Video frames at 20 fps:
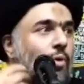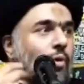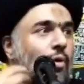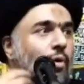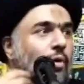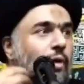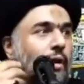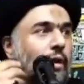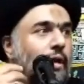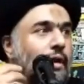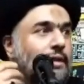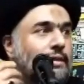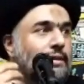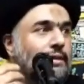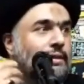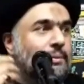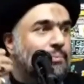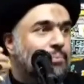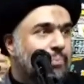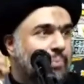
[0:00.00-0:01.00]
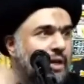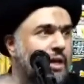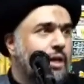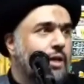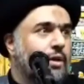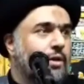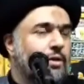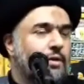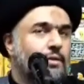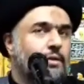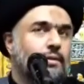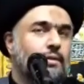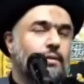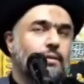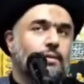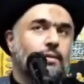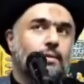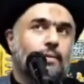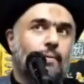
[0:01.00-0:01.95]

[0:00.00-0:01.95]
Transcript: on his beards.